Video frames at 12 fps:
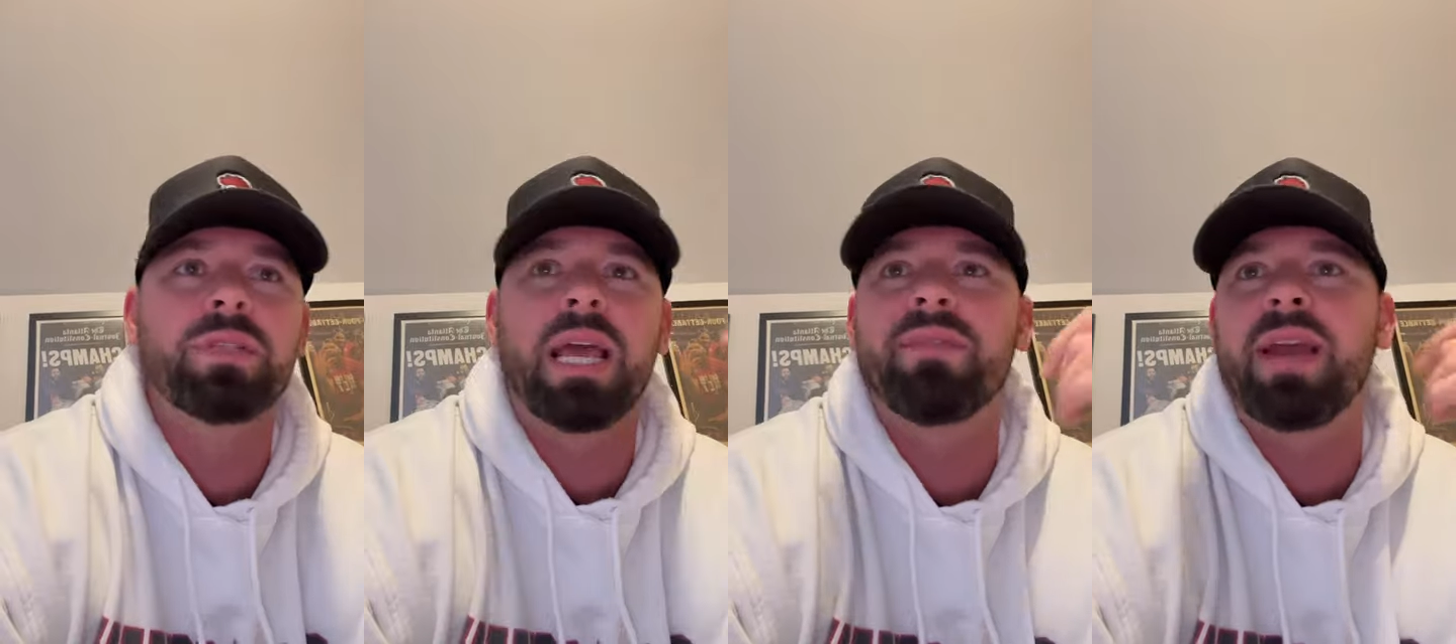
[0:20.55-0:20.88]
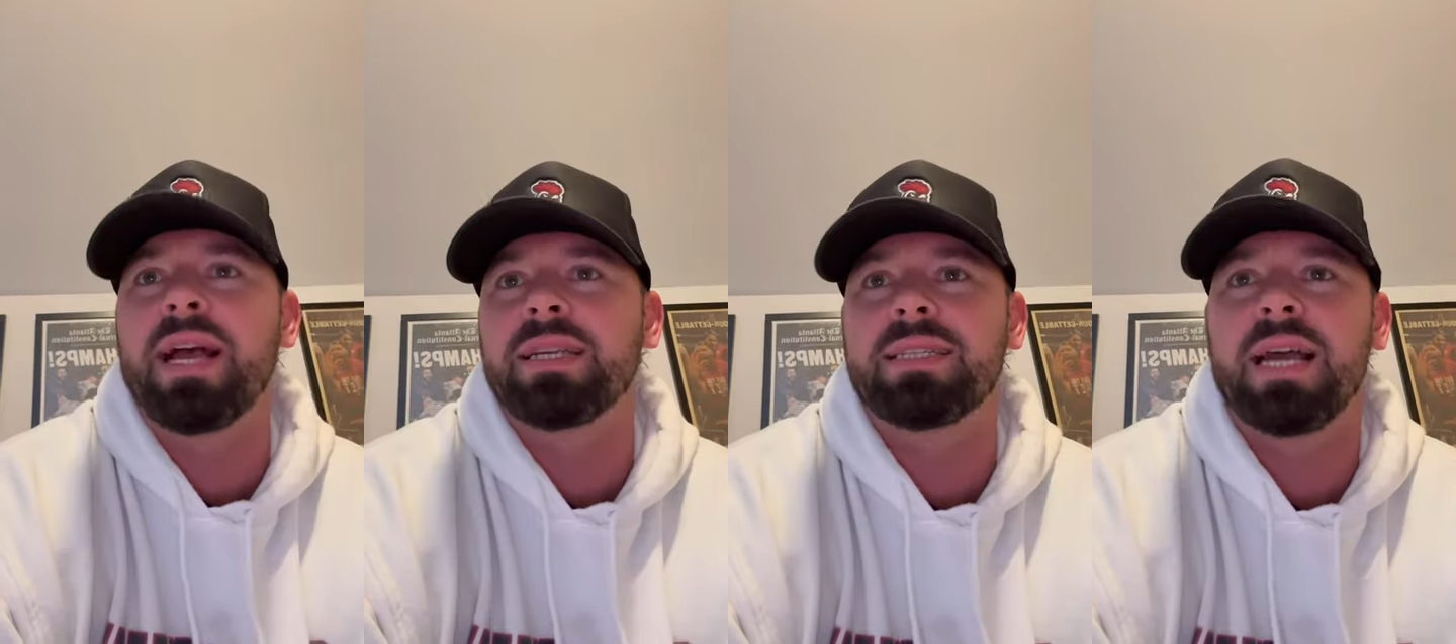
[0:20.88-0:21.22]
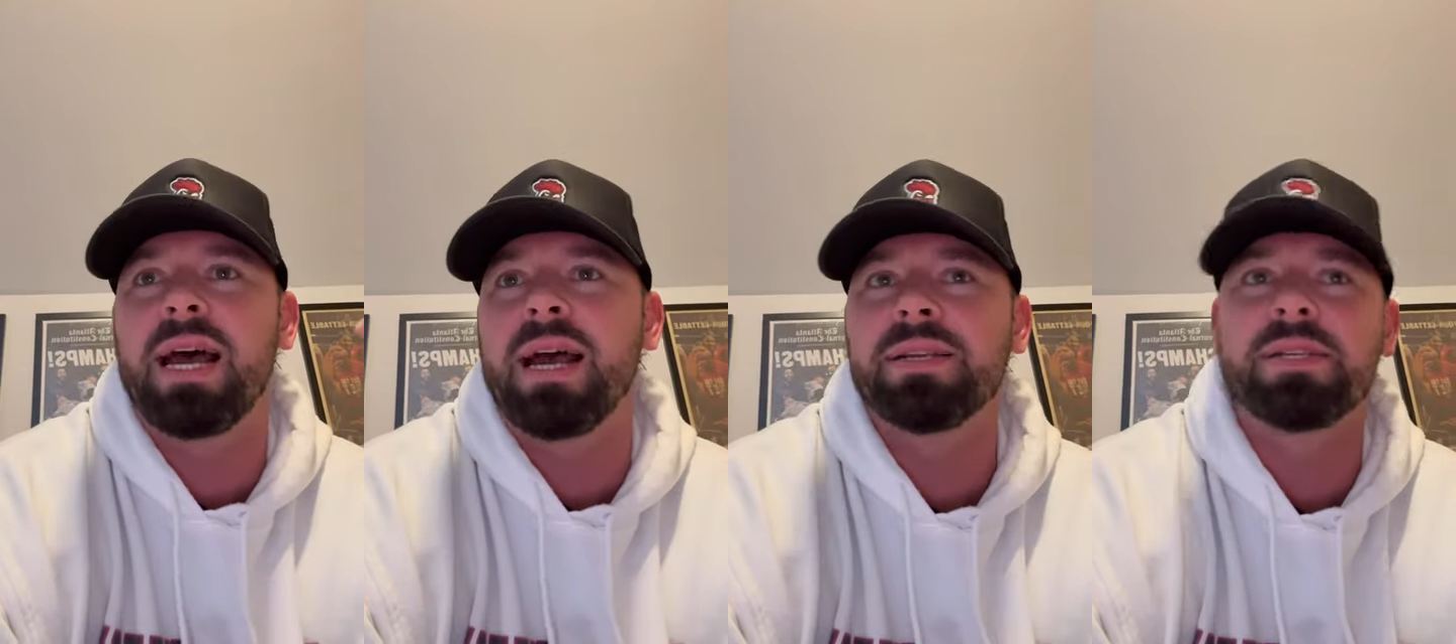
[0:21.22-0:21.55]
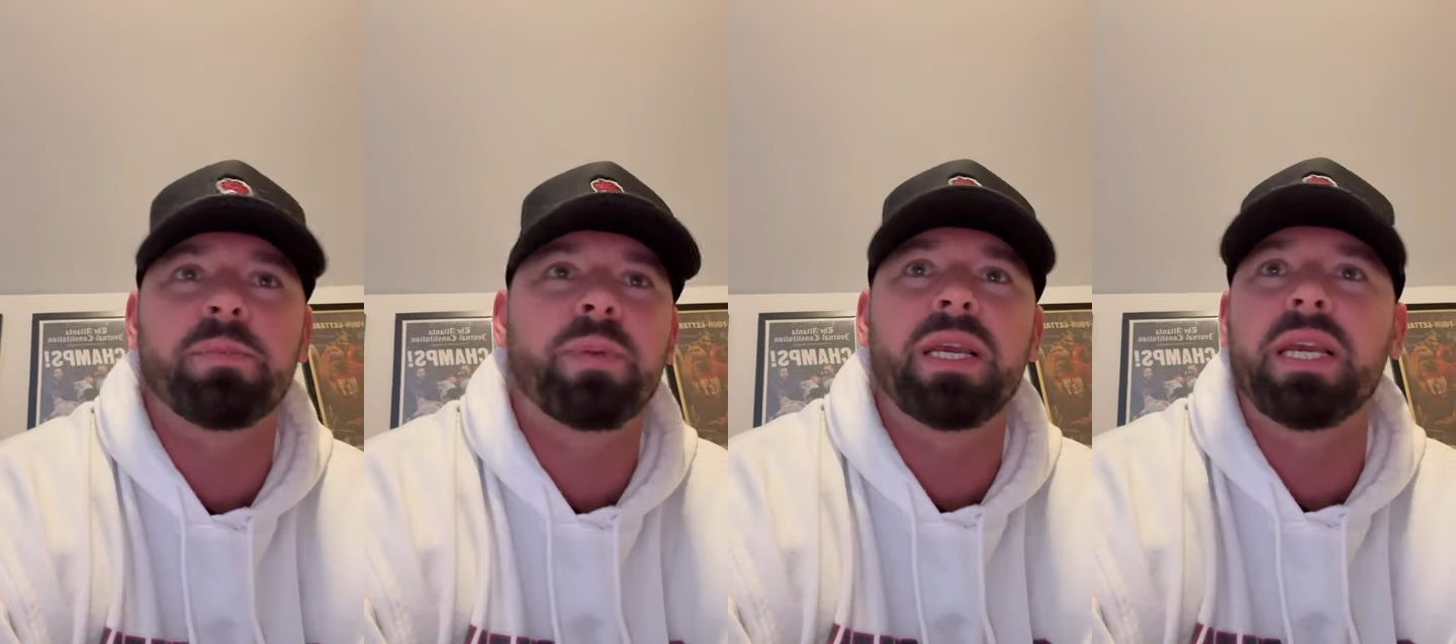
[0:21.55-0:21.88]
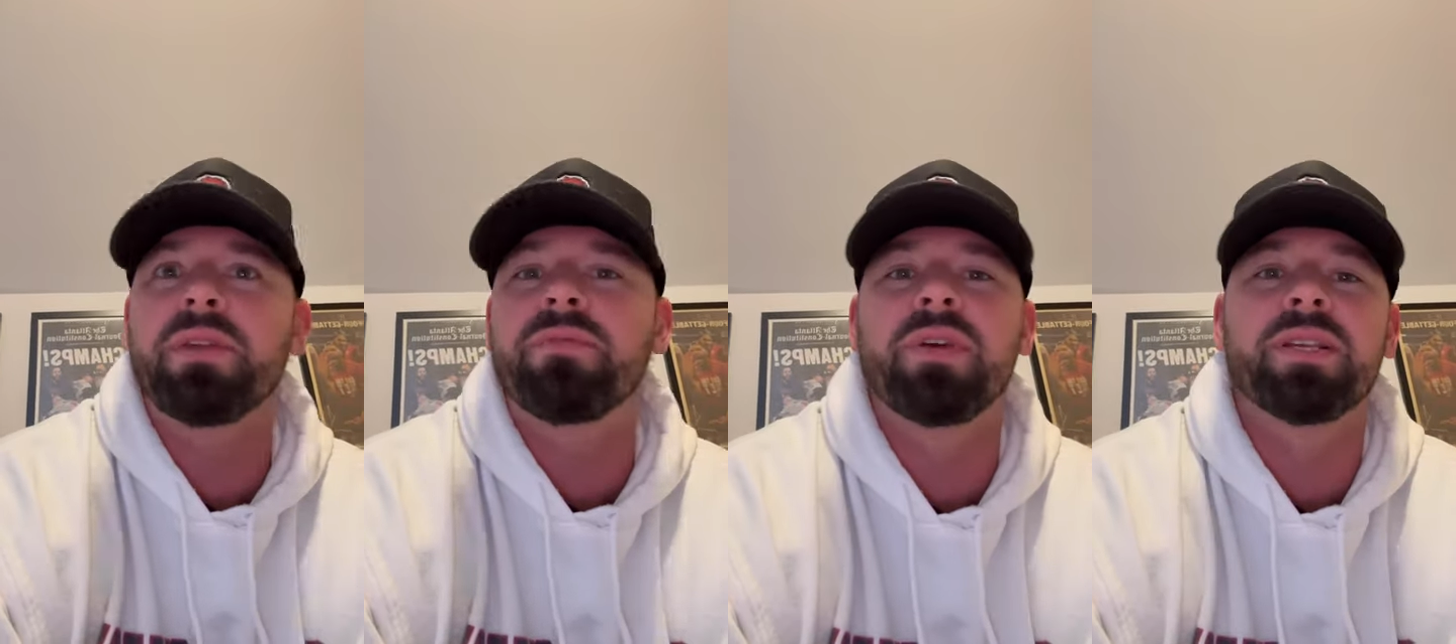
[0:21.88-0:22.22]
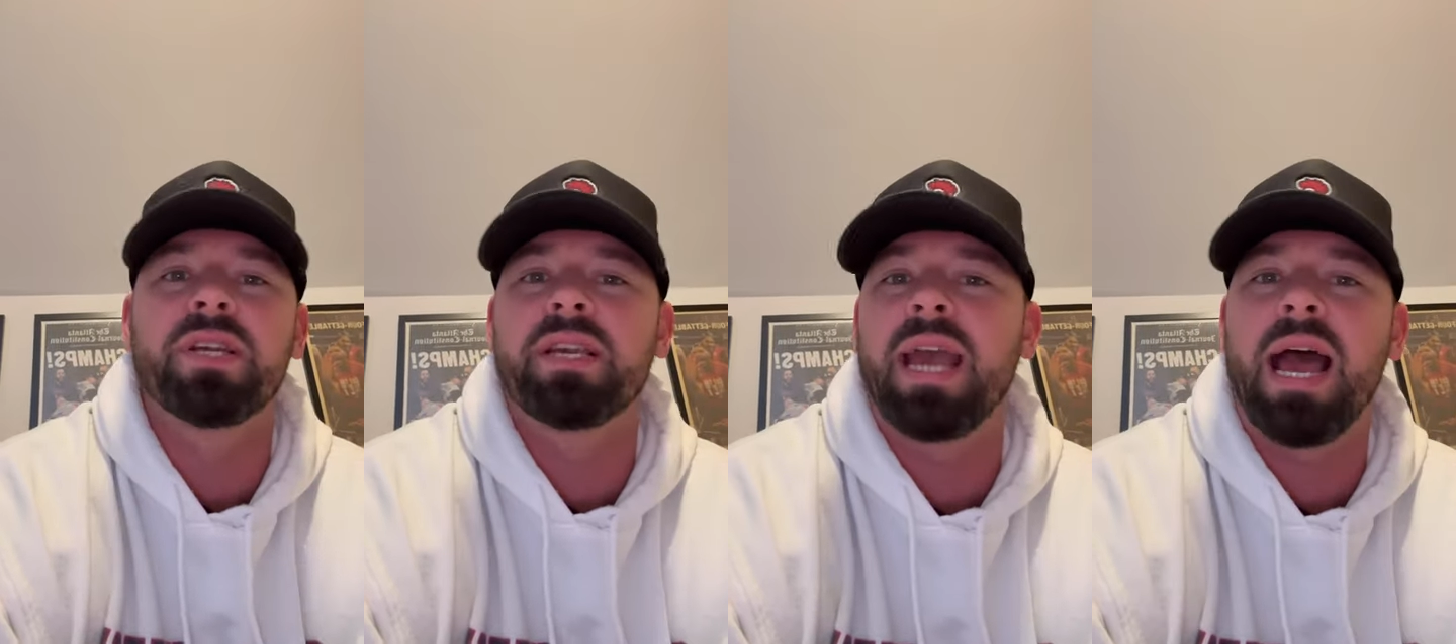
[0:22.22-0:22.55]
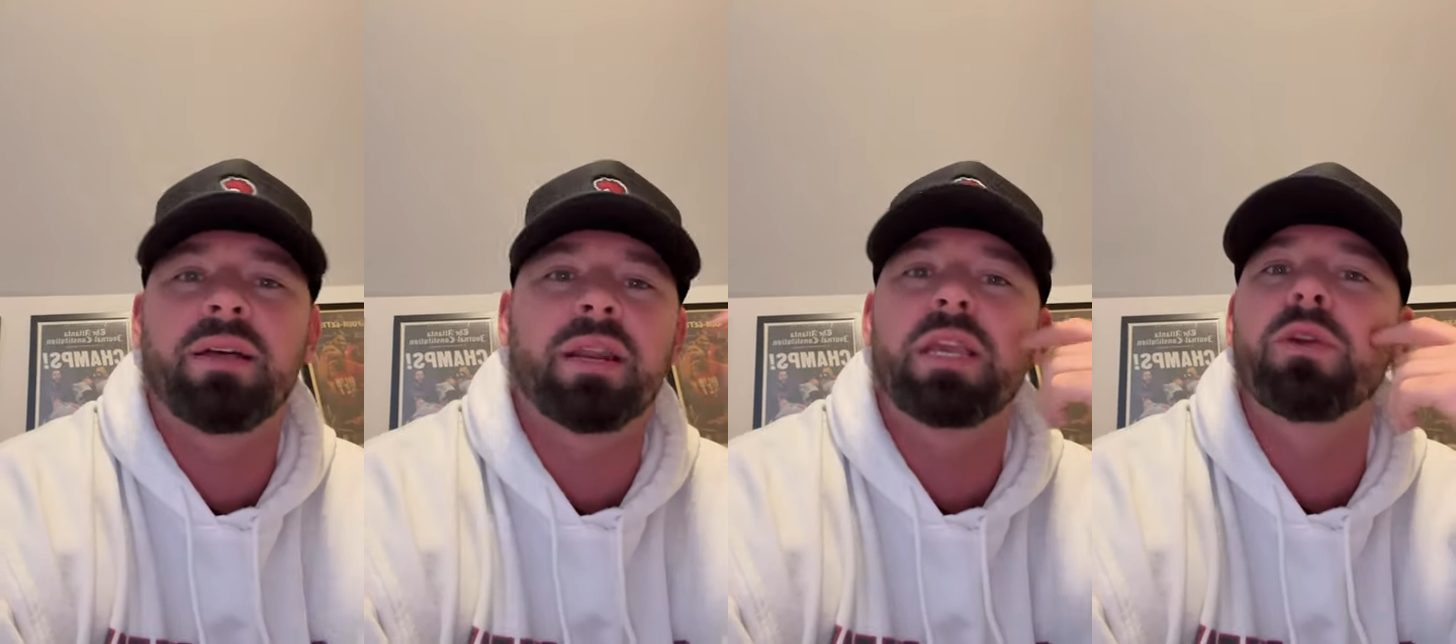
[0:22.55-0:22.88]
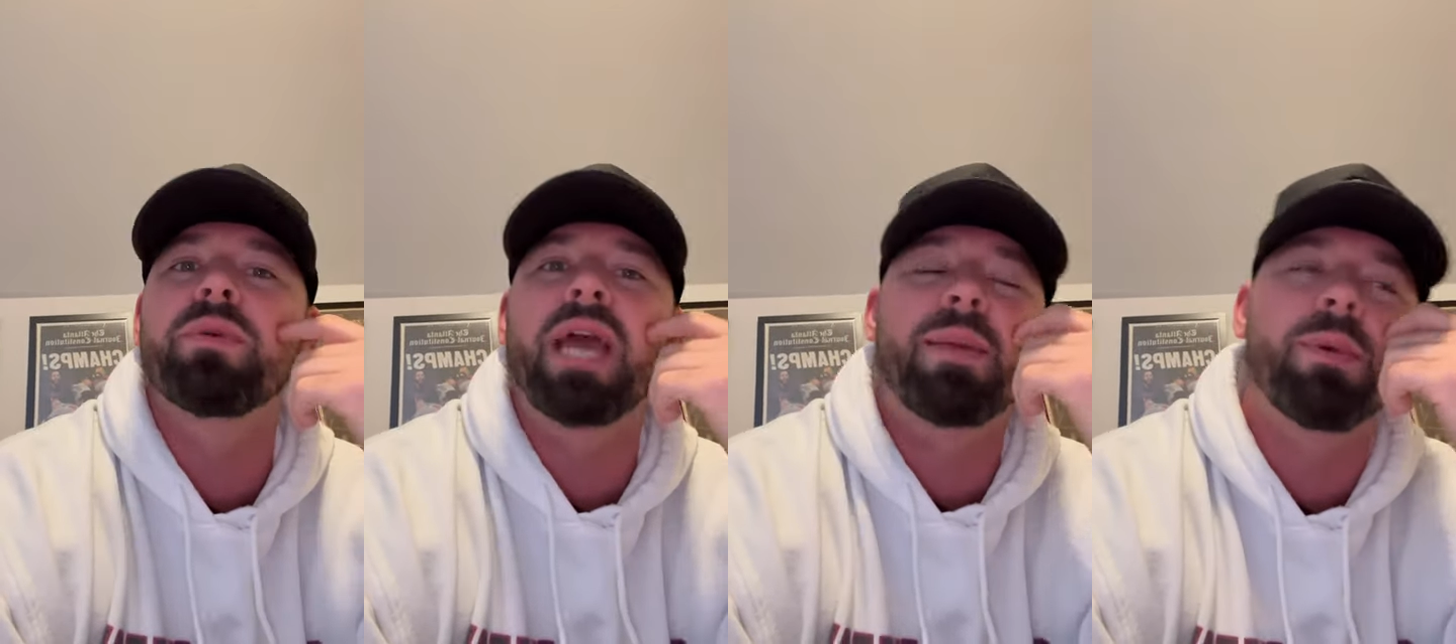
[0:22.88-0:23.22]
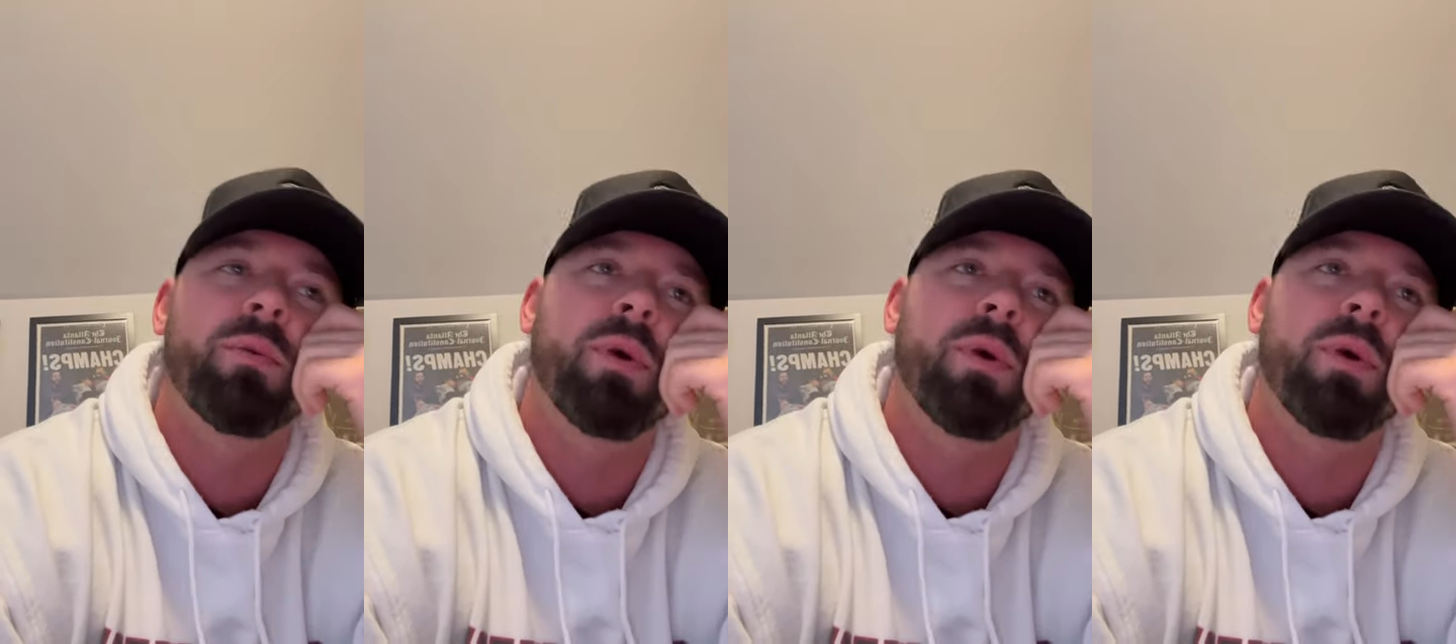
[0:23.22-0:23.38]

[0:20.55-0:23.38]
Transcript: They've got size, speed, physicality, you name it,